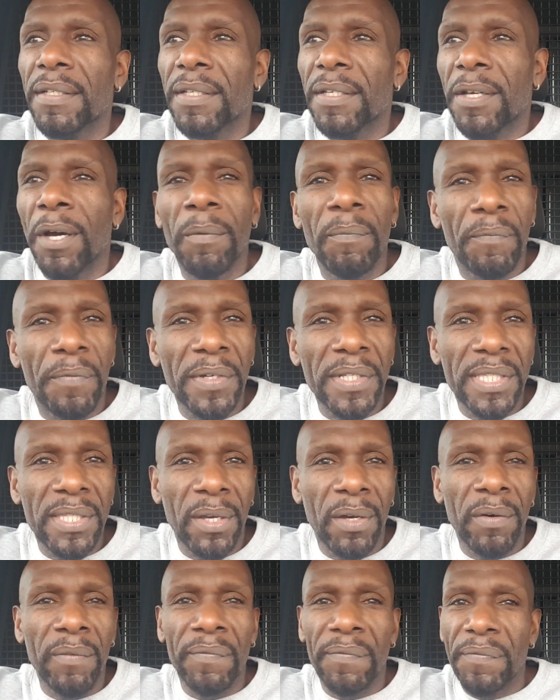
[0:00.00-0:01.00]
comforts
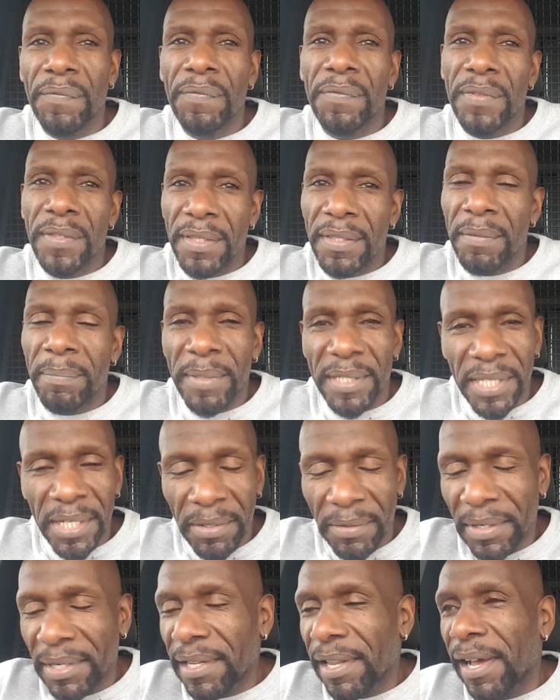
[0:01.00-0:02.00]
of
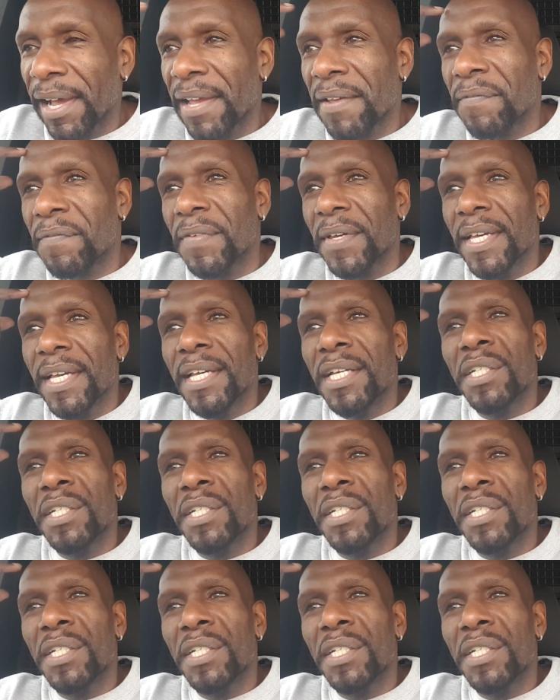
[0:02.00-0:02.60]
material life,